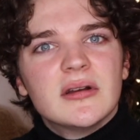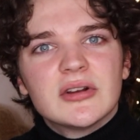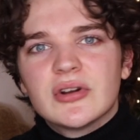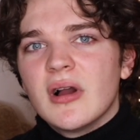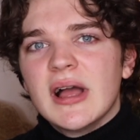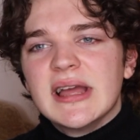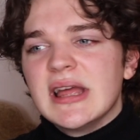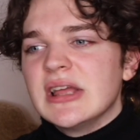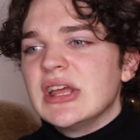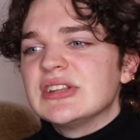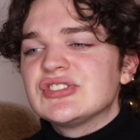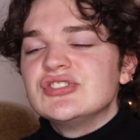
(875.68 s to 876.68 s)
Girl, it,
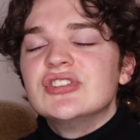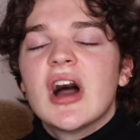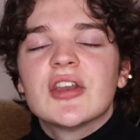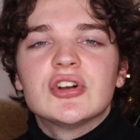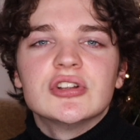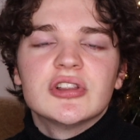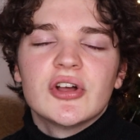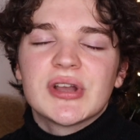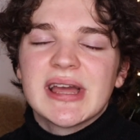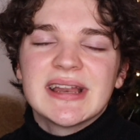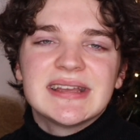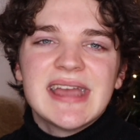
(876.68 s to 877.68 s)
it's not a good look.
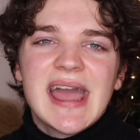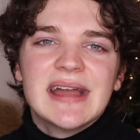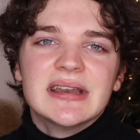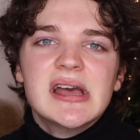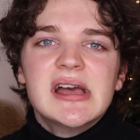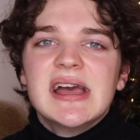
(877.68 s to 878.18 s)
And again,